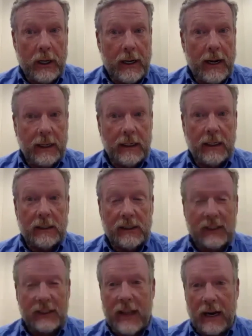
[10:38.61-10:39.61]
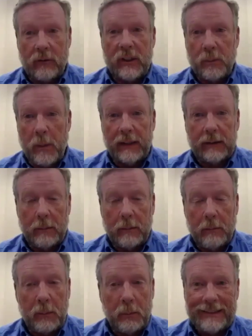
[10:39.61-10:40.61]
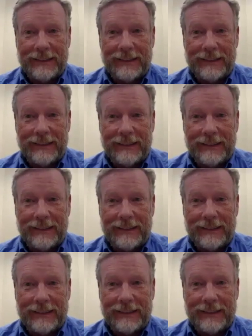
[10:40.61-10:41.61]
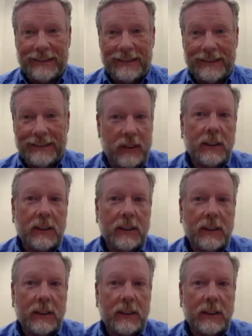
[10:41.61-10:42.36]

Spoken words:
I guess in that respect, I'm a pretty lousy Calvinist.